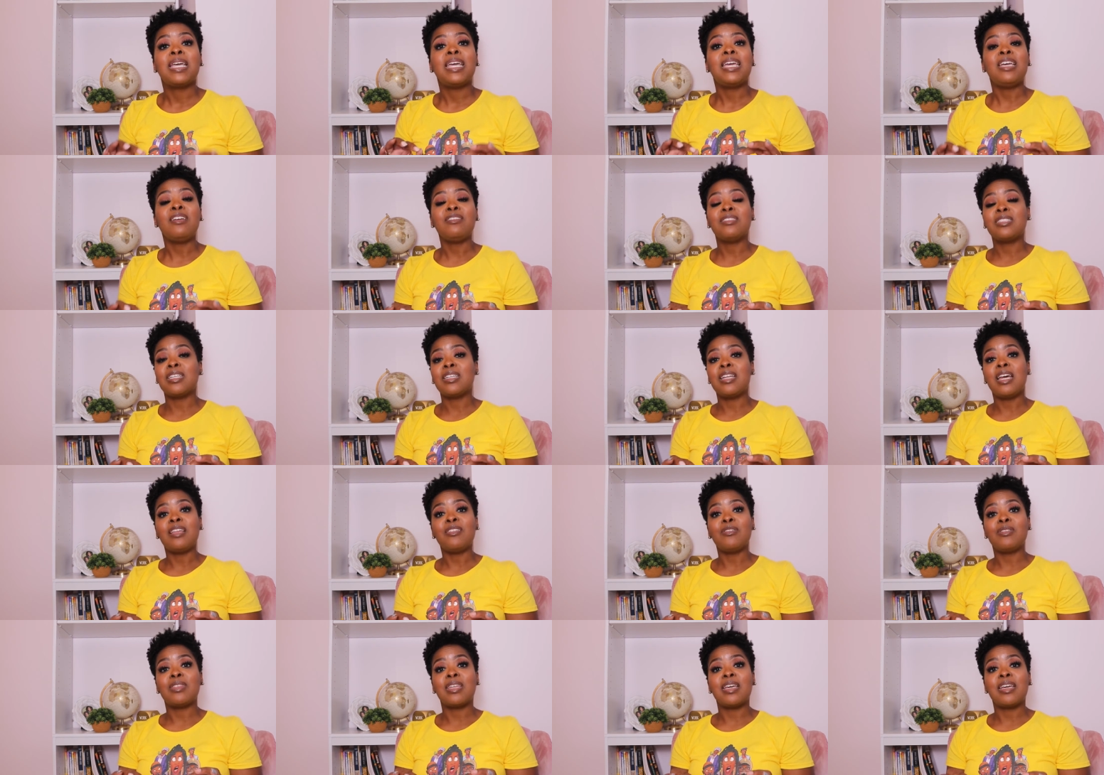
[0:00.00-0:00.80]
Here's
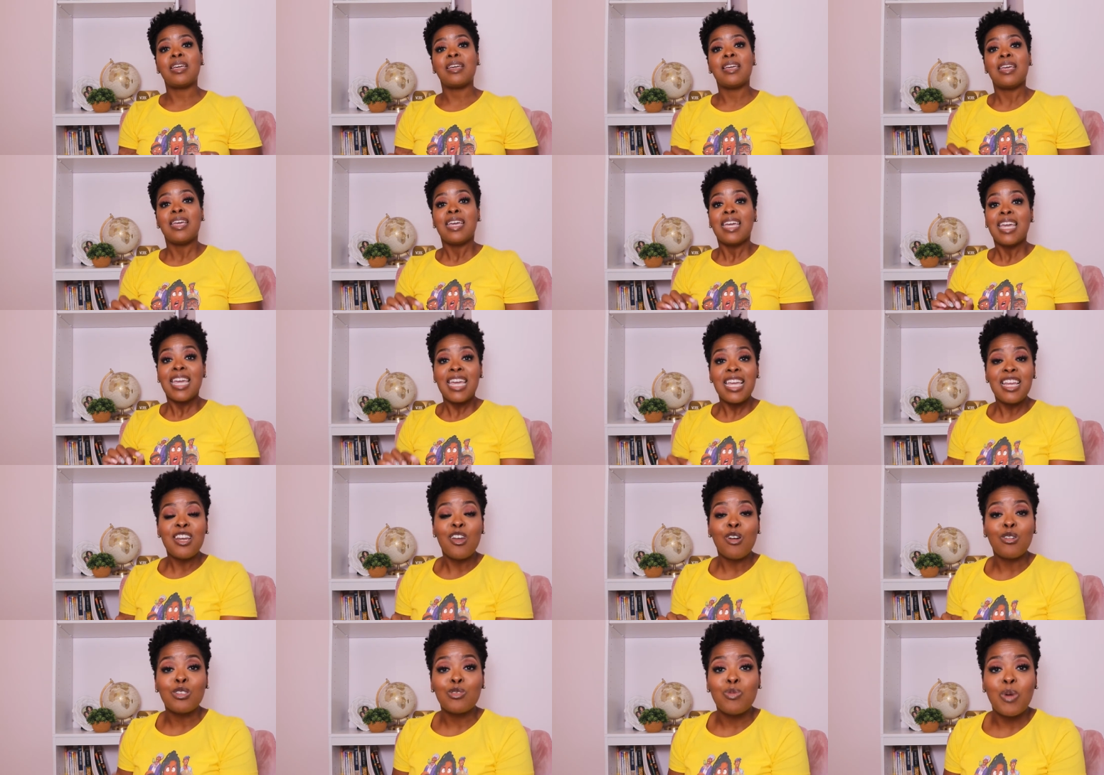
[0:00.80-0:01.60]
another thing.
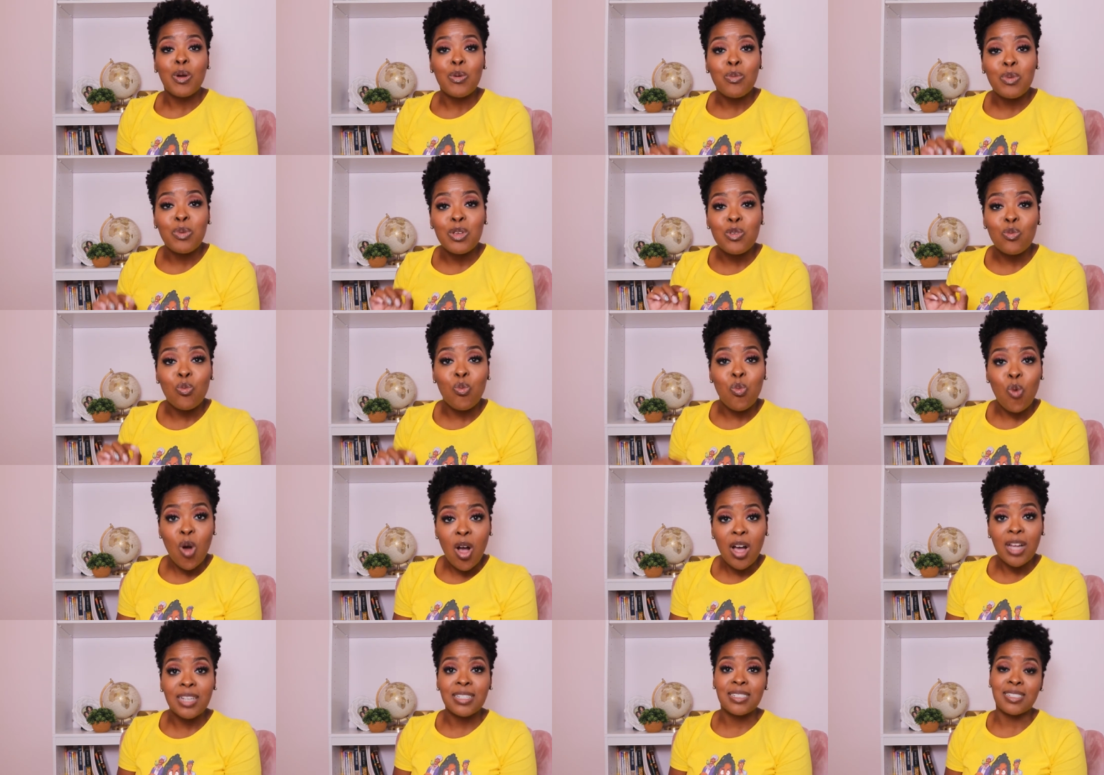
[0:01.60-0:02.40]
He knows what we
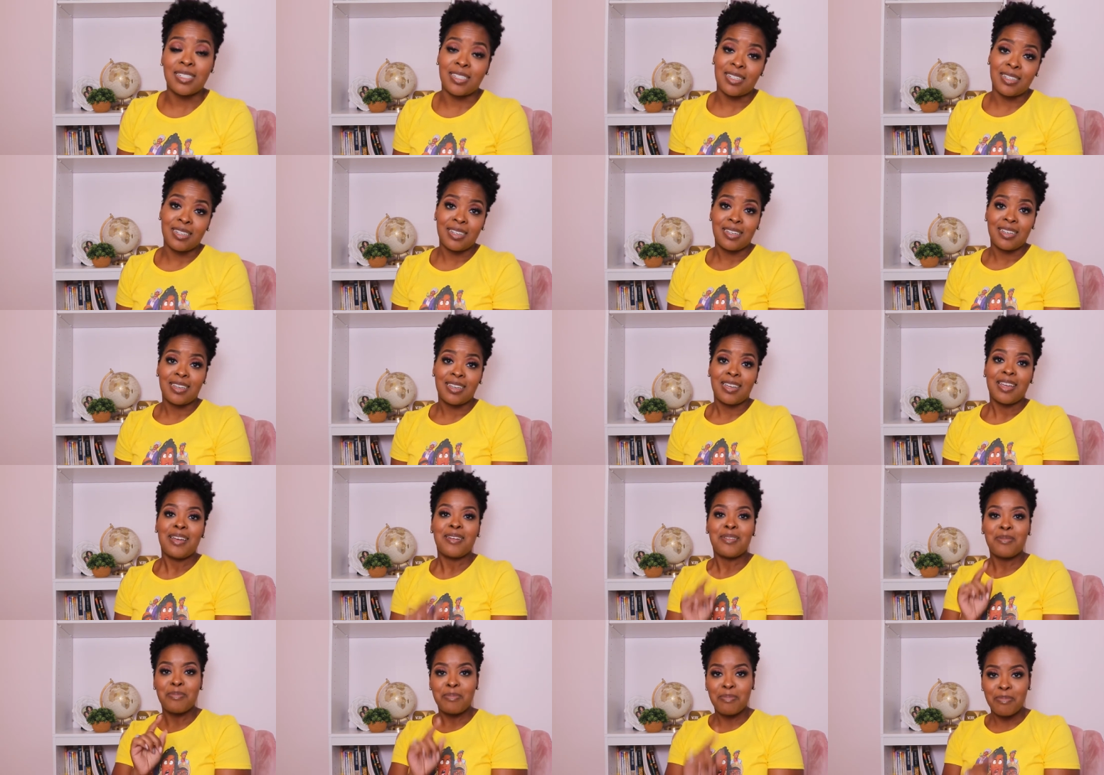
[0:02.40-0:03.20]
want
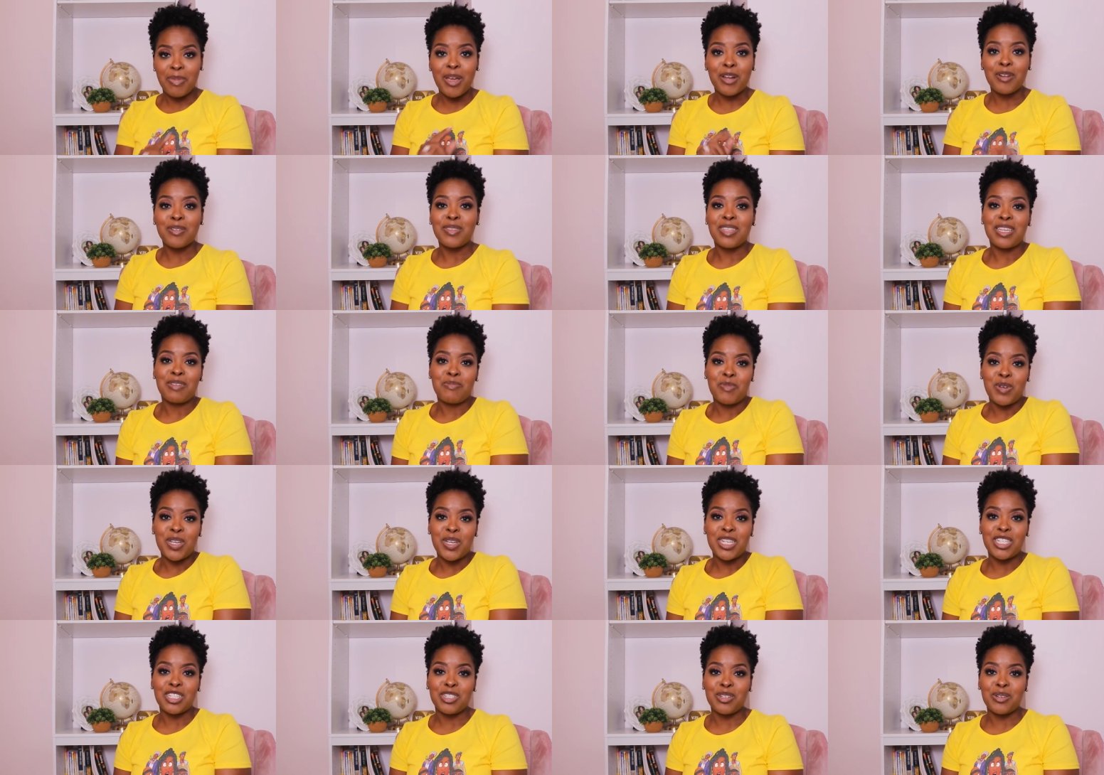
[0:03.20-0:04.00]
better than
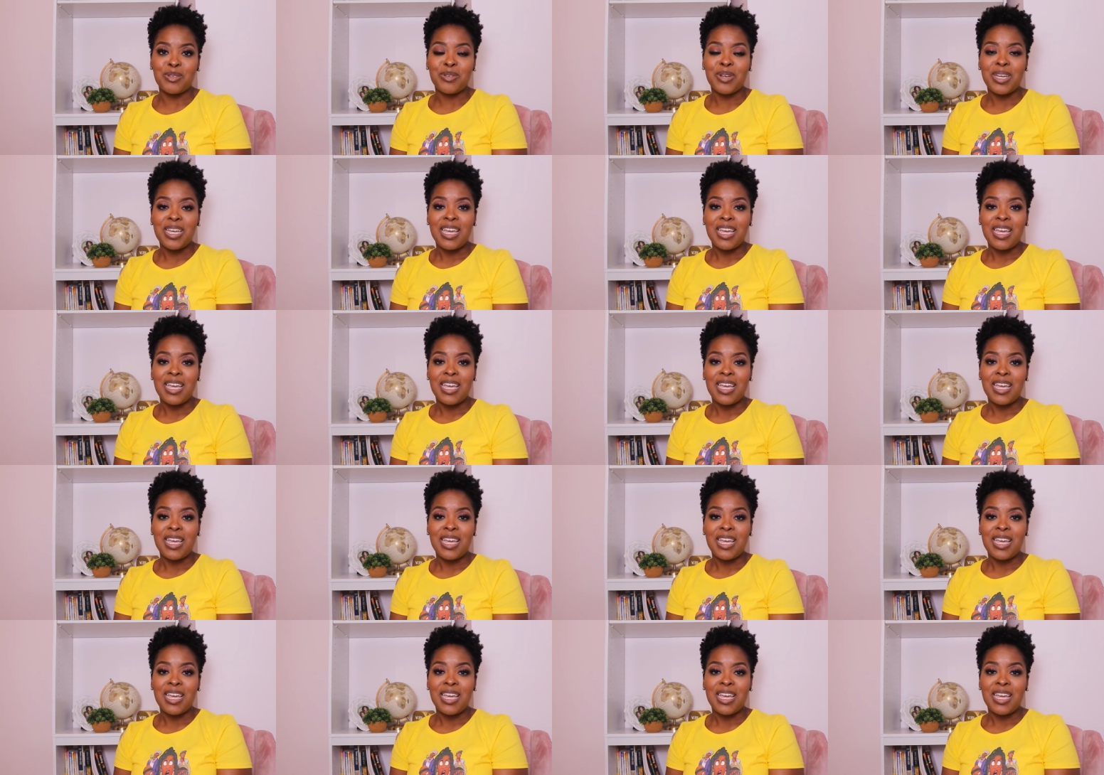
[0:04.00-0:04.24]
we do.